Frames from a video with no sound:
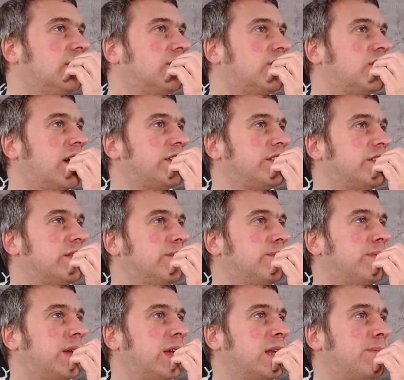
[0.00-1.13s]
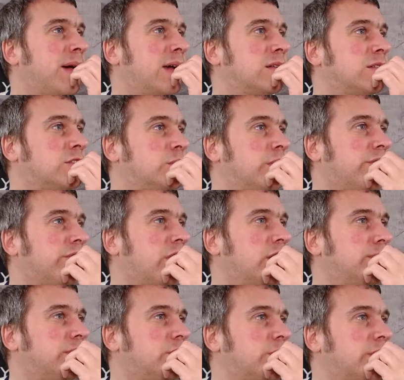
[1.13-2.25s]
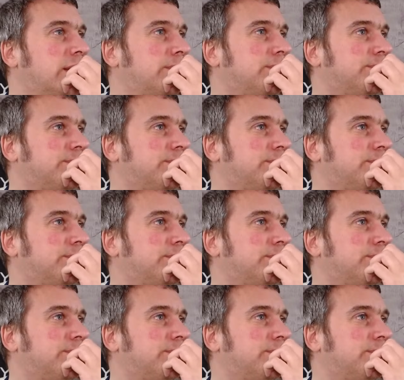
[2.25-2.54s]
Rice bringing them back to and throw between them.